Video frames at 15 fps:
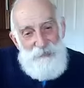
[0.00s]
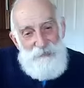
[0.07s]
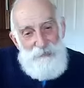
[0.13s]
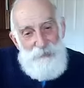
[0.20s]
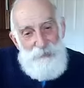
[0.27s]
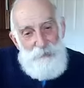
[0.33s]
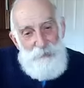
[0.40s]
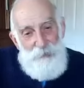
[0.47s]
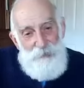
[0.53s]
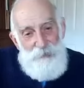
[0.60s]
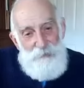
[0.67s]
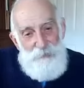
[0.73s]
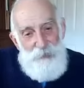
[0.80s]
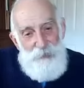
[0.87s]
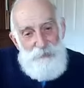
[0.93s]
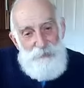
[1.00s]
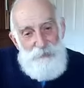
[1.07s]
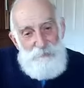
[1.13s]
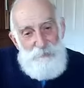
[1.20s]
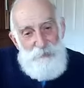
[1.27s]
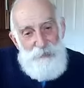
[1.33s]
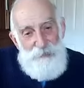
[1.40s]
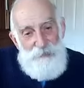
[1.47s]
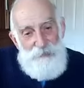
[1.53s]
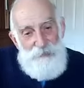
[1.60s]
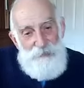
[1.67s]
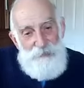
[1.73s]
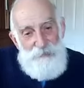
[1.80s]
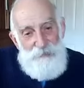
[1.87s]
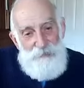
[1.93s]
So you were asking, how does prayer
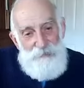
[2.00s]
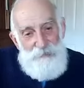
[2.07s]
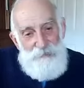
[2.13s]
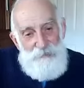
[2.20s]
start?